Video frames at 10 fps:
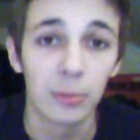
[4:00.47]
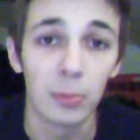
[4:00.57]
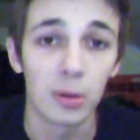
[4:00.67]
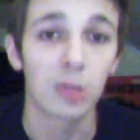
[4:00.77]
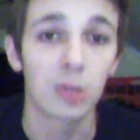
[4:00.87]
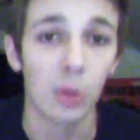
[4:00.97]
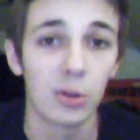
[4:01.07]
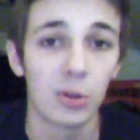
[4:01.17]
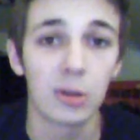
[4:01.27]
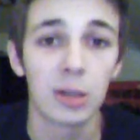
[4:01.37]
more
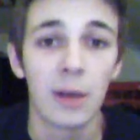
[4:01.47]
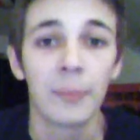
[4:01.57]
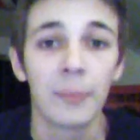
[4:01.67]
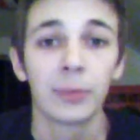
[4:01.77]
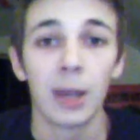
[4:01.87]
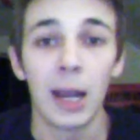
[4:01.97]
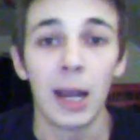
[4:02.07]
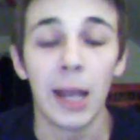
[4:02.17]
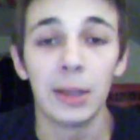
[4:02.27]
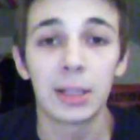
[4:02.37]
soldiers.
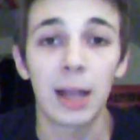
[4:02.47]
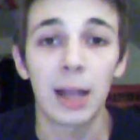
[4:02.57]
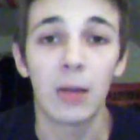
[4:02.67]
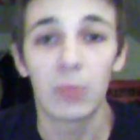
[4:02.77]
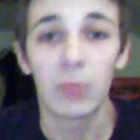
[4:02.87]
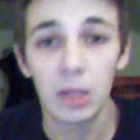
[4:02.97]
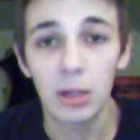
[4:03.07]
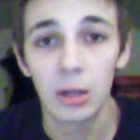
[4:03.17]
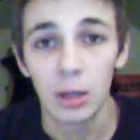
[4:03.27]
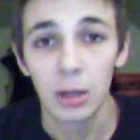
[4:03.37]
And this guy, Reek,
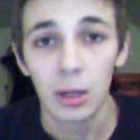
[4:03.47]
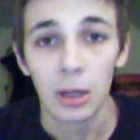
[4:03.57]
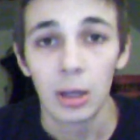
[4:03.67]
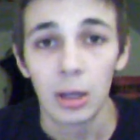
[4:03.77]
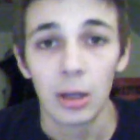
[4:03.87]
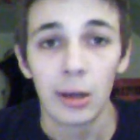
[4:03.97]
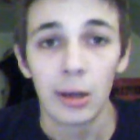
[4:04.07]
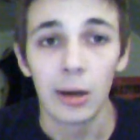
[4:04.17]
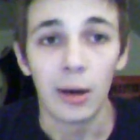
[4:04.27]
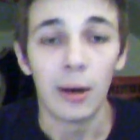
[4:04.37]

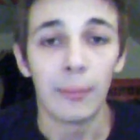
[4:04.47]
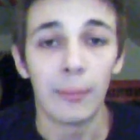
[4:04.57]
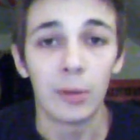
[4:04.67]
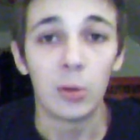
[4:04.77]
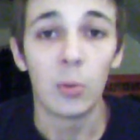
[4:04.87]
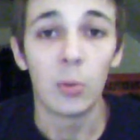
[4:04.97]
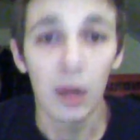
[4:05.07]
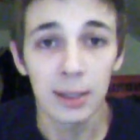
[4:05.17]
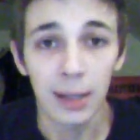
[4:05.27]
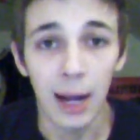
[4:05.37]
who
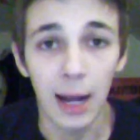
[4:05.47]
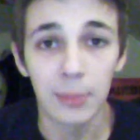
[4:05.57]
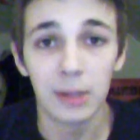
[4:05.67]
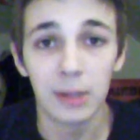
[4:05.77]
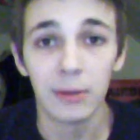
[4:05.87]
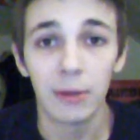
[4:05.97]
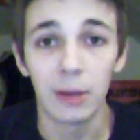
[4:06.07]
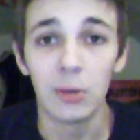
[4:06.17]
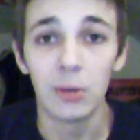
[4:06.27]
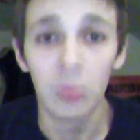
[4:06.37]
was a captive
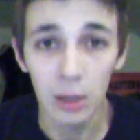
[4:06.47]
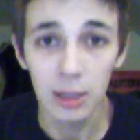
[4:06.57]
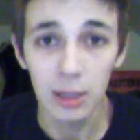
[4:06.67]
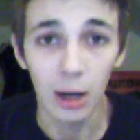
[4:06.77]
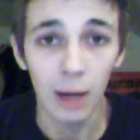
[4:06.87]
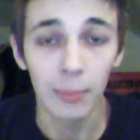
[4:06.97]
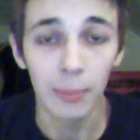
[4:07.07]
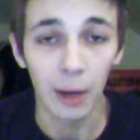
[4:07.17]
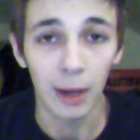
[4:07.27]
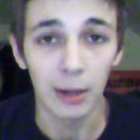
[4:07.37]
and who was caught
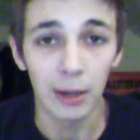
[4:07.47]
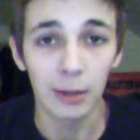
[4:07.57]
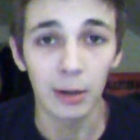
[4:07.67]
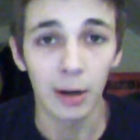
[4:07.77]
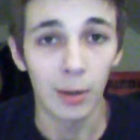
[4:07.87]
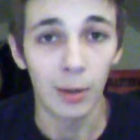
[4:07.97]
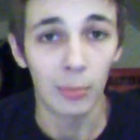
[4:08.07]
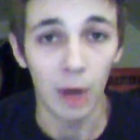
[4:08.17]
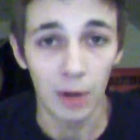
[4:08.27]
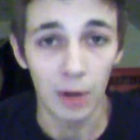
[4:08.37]
by
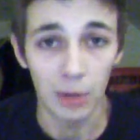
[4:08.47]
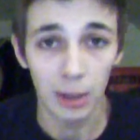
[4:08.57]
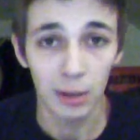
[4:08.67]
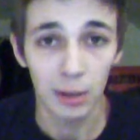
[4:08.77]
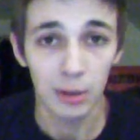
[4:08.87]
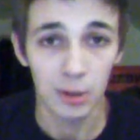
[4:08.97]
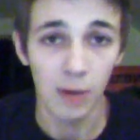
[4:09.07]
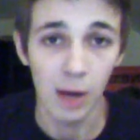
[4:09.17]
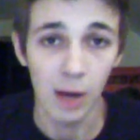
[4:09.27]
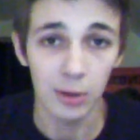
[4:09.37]
Sir
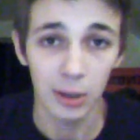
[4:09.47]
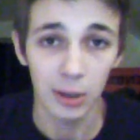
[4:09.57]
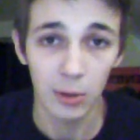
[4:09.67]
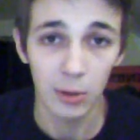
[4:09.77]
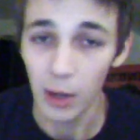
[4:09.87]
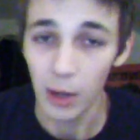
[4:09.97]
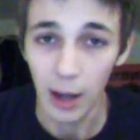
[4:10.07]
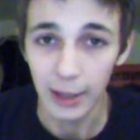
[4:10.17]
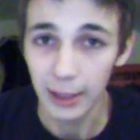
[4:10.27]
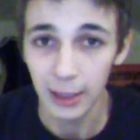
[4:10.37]
Roderick, who
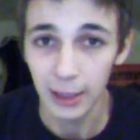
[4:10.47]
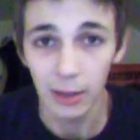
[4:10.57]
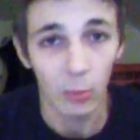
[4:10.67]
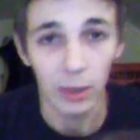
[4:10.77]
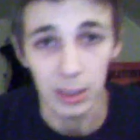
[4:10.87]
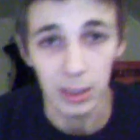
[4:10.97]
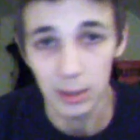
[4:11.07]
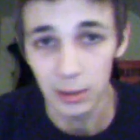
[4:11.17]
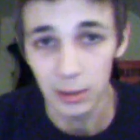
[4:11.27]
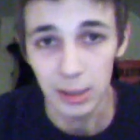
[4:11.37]
I can't get into what
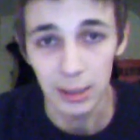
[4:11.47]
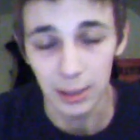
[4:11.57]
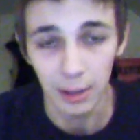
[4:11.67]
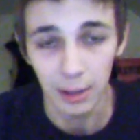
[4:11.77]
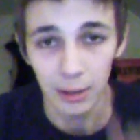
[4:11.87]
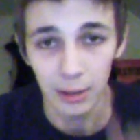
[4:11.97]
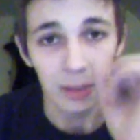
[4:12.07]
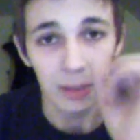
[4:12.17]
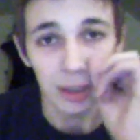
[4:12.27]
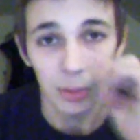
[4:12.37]
he did and everything. It
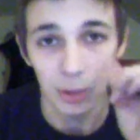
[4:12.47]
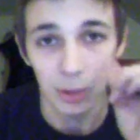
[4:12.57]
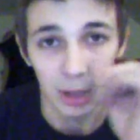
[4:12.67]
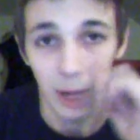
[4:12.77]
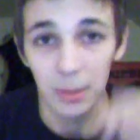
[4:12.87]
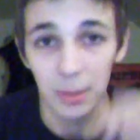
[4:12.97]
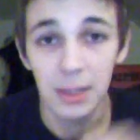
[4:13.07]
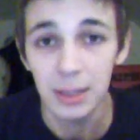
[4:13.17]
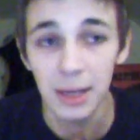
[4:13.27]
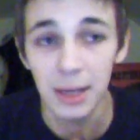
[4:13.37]
would take too much time, but
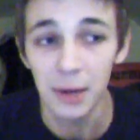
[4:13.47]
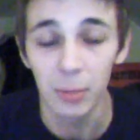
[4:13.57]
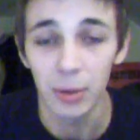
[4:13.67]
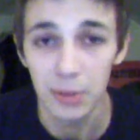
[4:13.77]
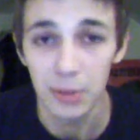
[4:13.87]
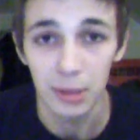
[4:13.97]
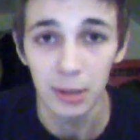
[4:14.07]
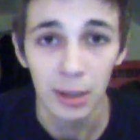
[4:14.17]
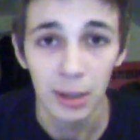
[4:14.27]
he's a terrible person.